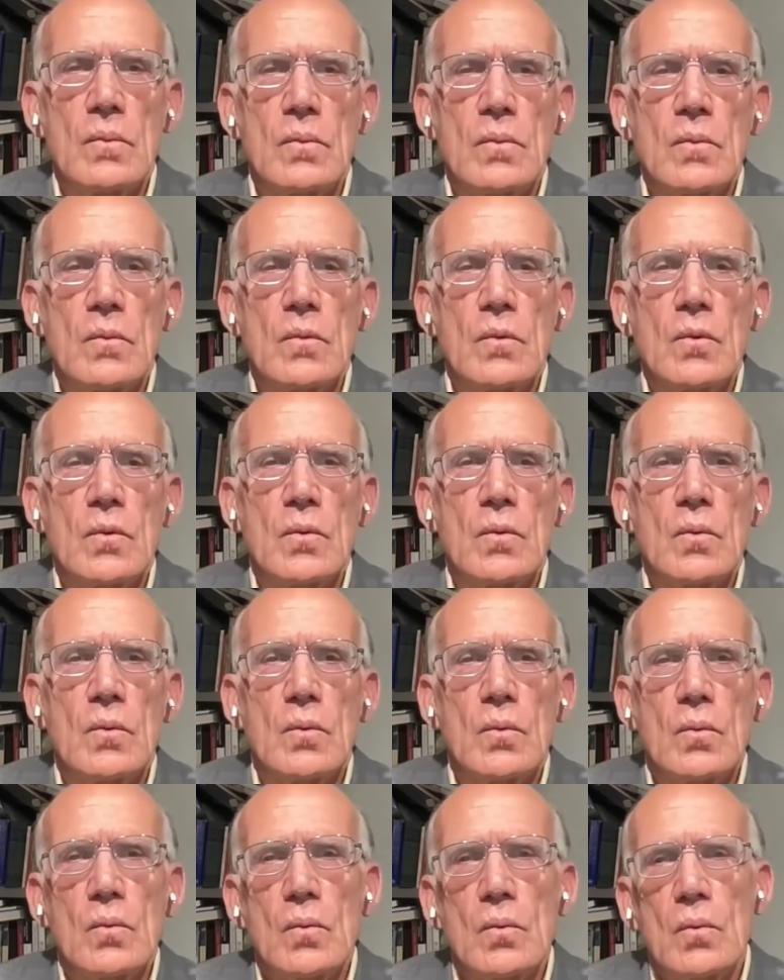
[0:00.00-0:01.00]

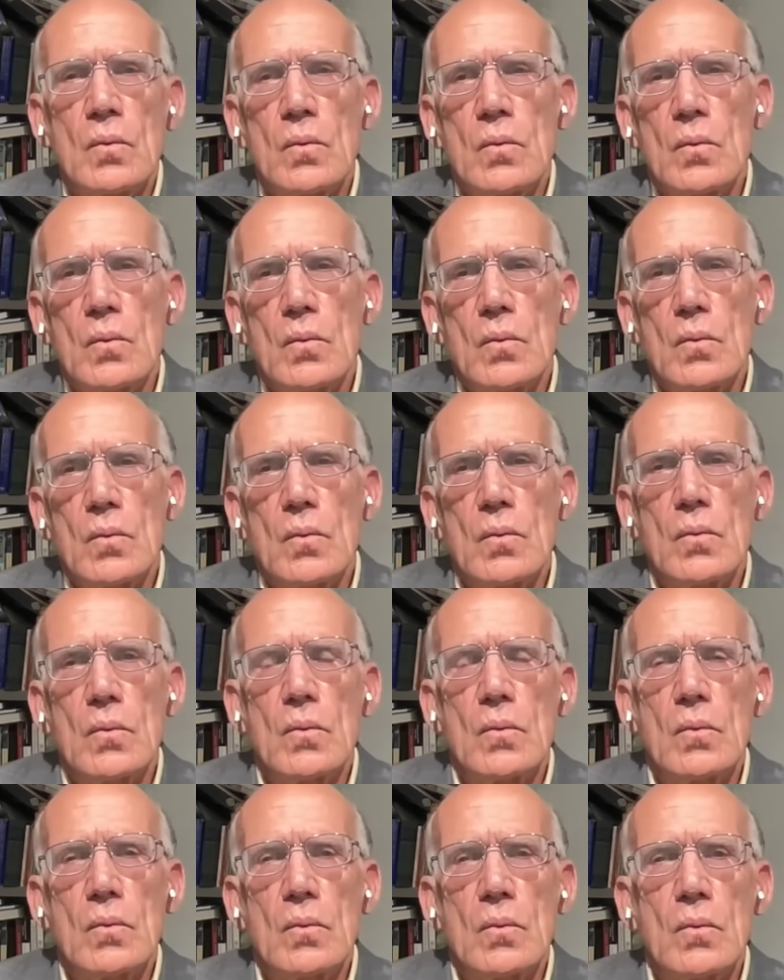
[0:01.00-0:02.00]

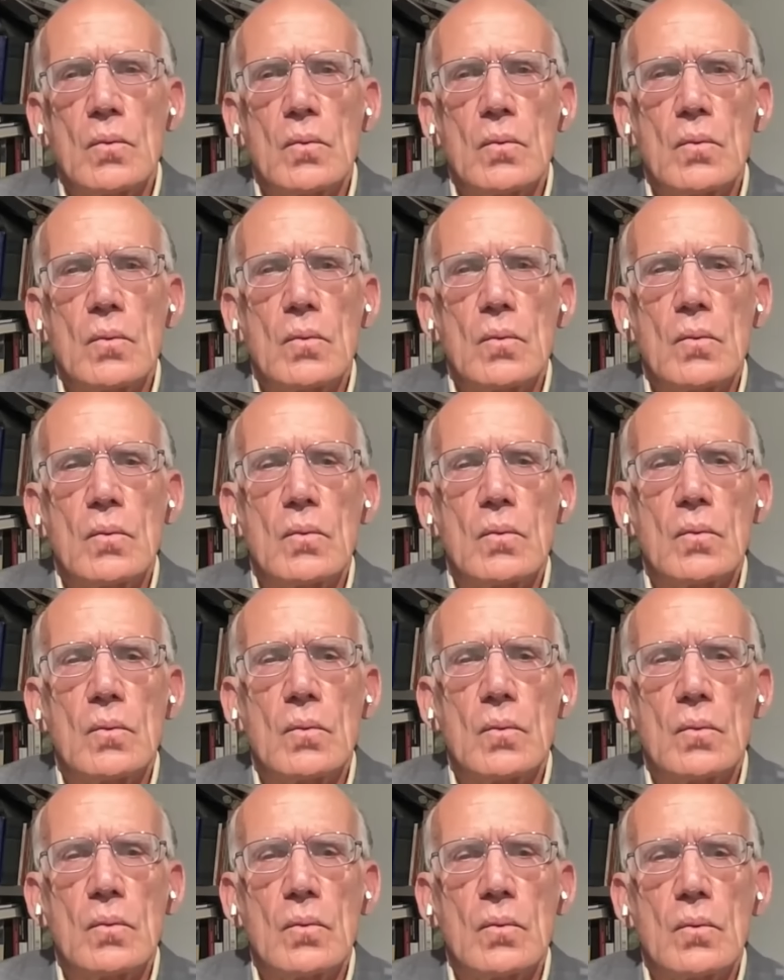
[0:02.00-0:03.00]

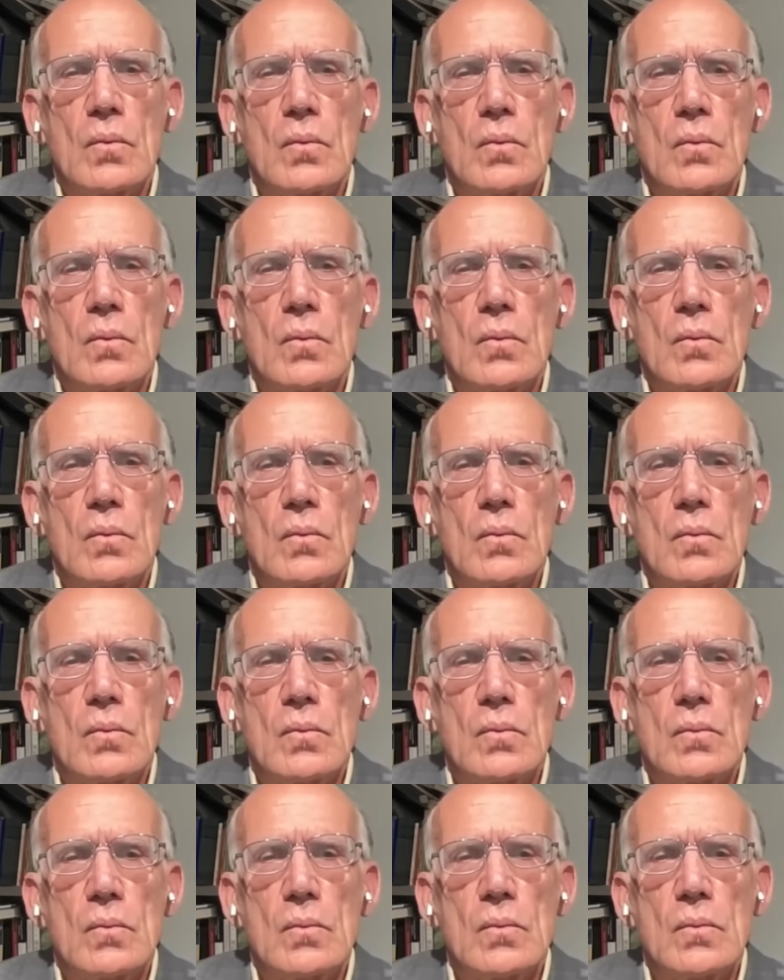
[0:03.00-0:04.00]

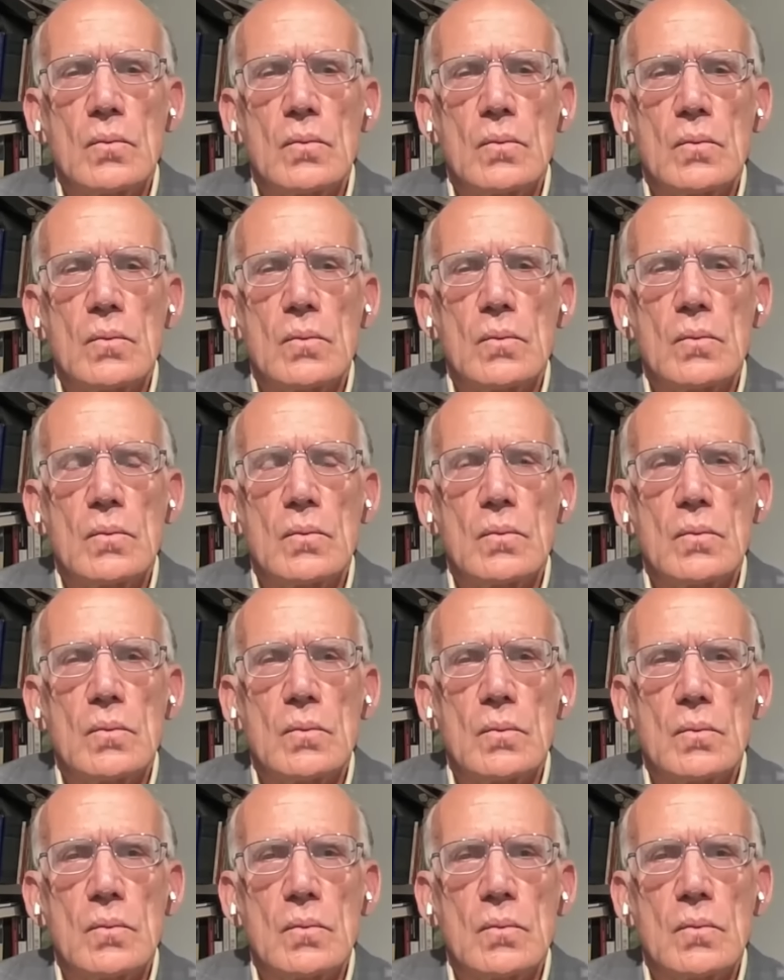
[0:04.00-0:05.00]

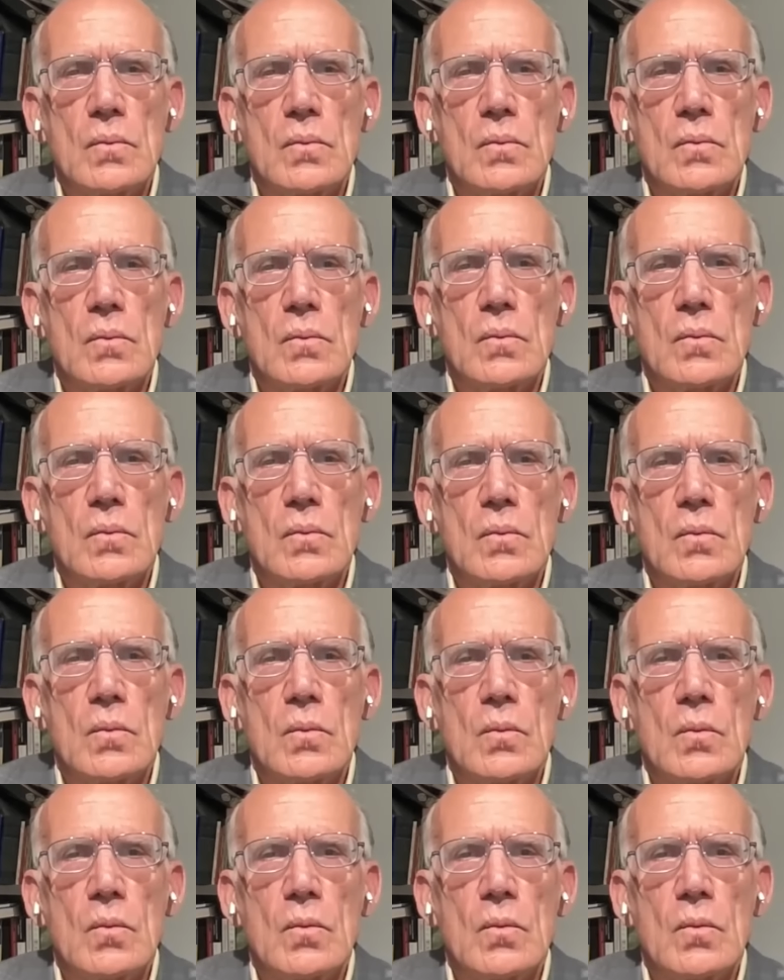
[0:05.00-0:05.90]
No words are spoken by the person on screen.